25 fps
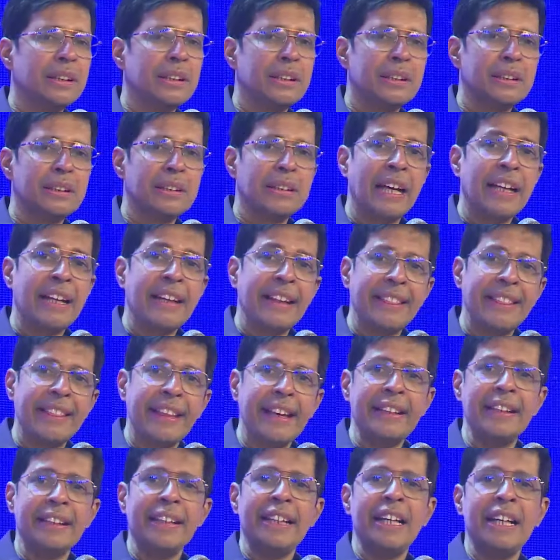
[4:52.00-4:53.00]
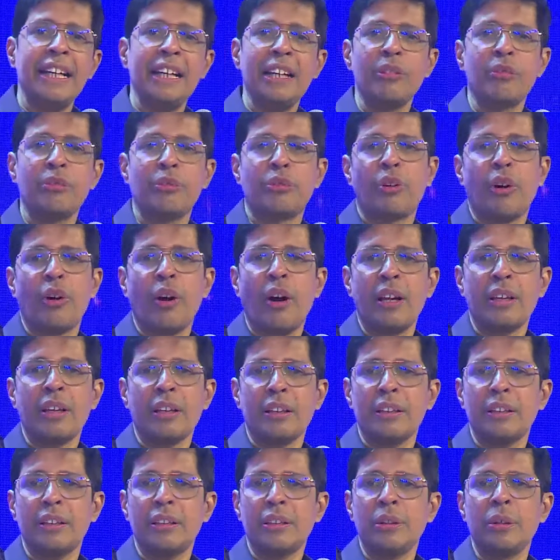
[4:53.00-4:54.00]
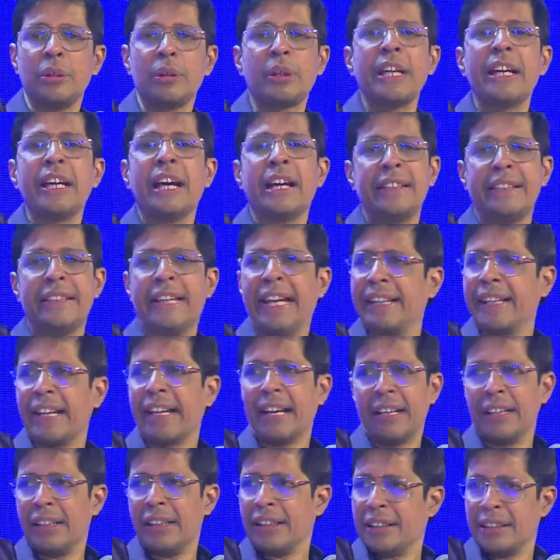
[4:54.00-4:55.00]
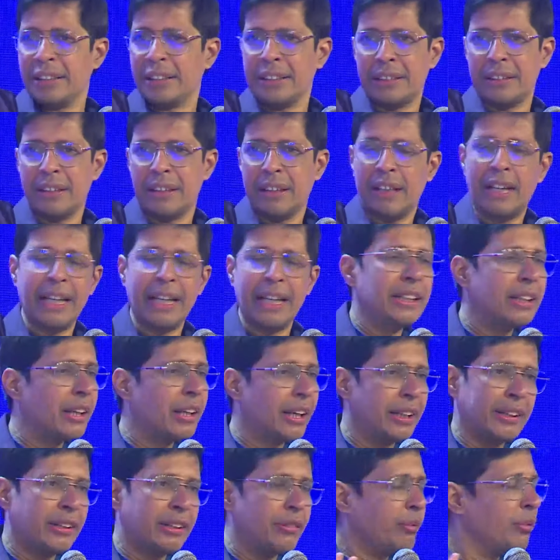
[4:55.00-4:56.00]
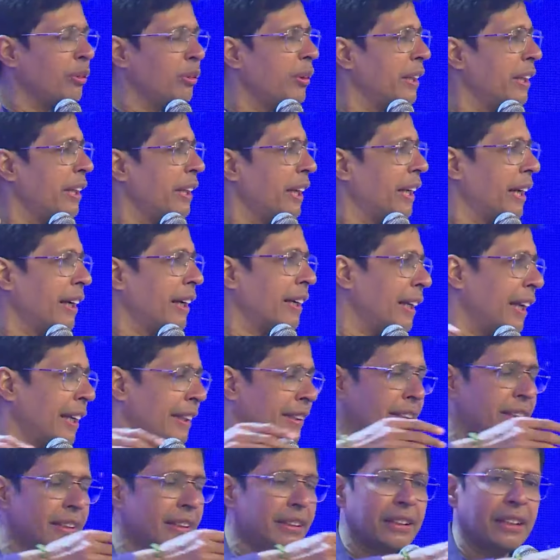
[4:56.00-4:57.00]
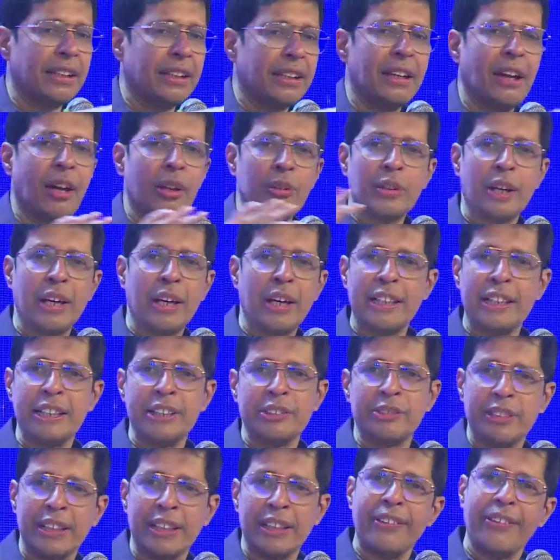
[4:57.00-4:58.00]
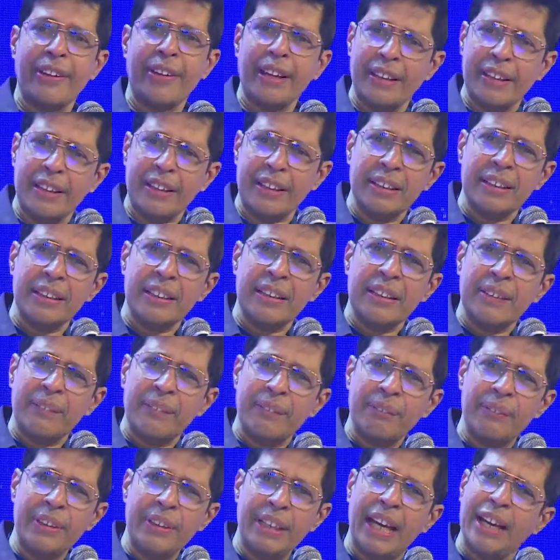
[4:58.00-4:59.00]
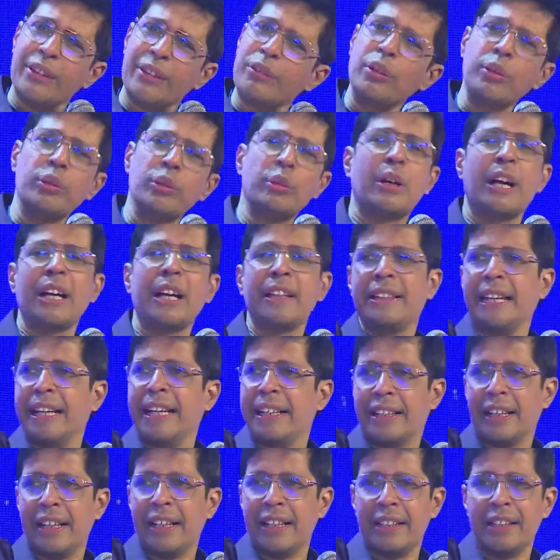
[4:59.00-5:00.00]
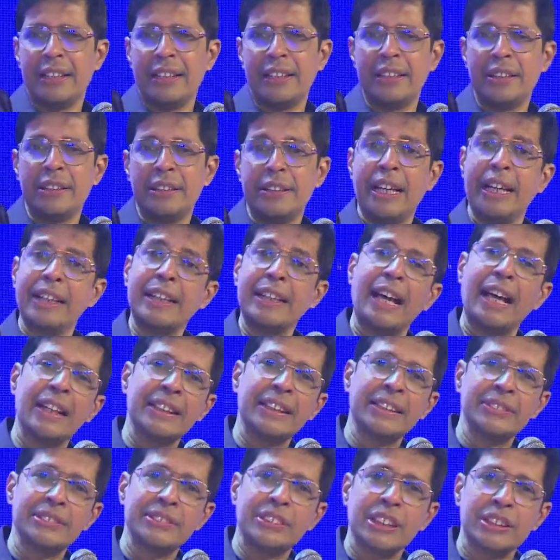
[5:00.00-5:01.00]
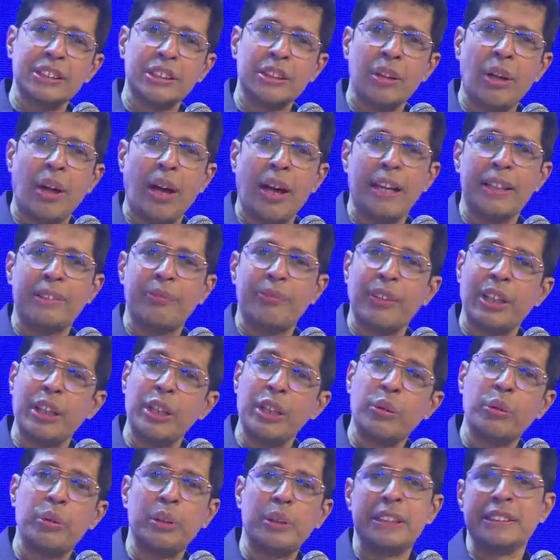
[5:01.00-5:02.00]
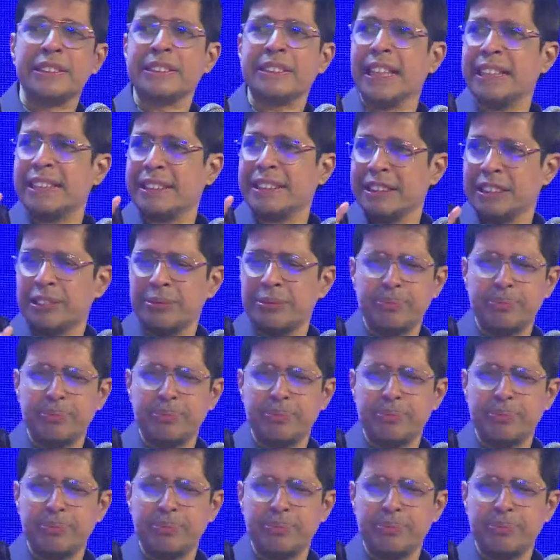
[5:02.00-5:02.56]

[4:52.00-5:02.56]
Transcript: there is a need for looking at data. I fully agree, Ranga also agrees with us, that we have to look at data. Data gives us lot very good insights.